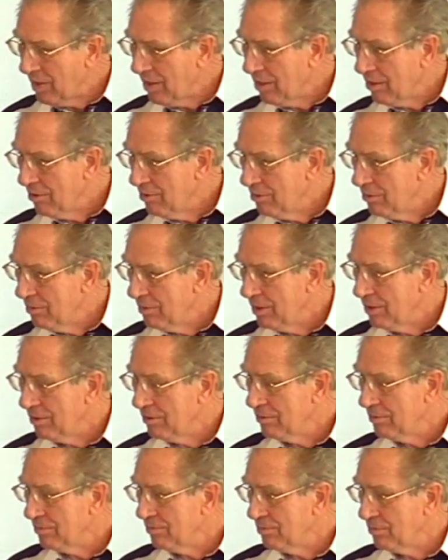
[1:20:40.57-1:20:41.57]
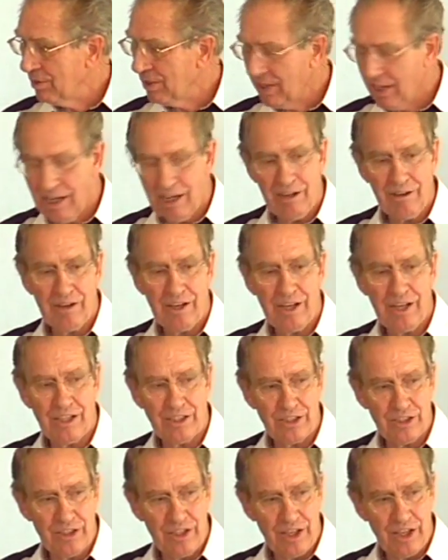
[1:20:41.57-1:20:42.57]
But now, as they've
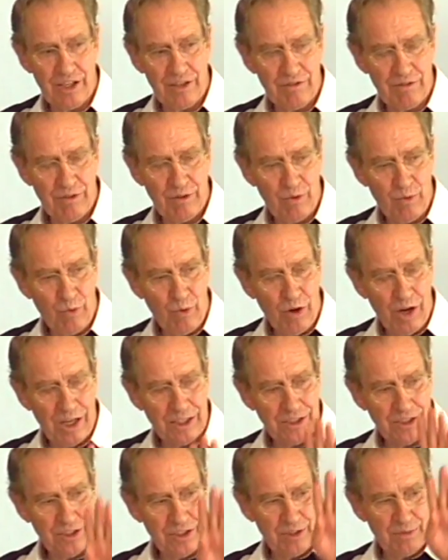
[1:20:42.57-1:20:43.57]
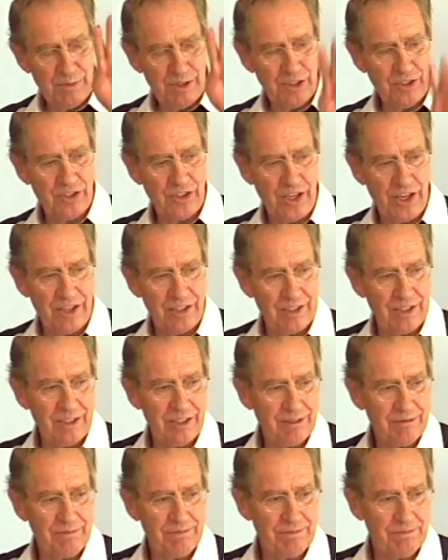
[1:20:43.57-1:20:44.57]
watched him ascend
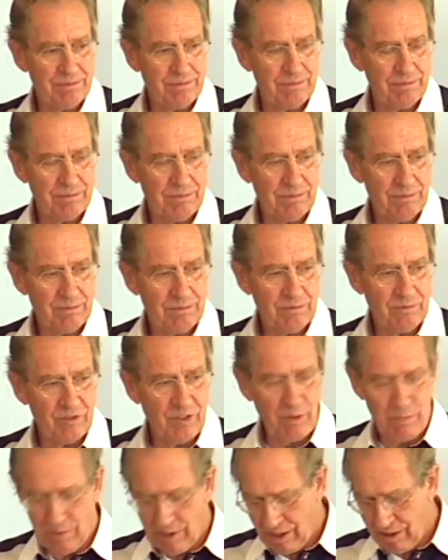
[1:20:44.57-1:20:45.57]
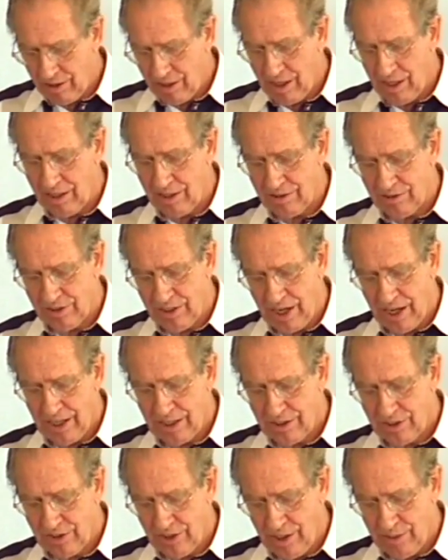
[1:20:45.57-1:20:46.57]
from Mount Olives, Acts chapter
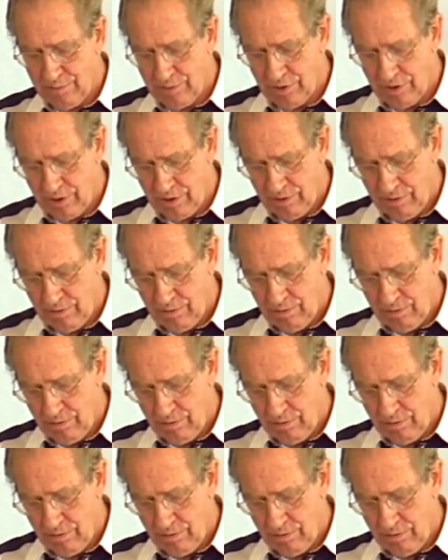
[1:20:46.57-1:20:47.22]
1.